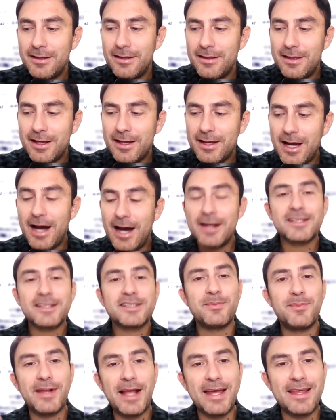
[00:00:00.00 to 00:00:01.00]
they can't
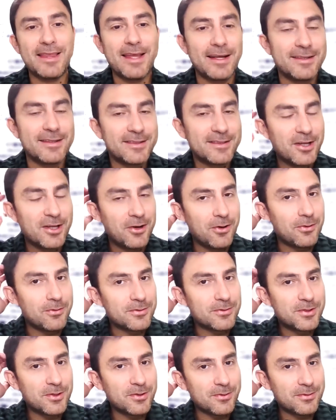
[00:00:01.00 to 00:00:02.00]
explain that.
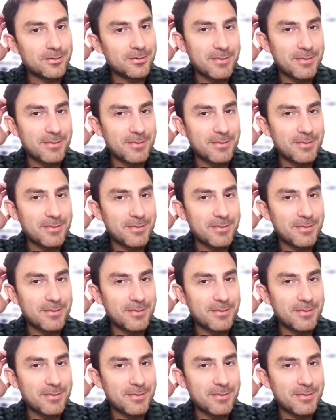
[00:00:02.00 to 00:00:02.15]
So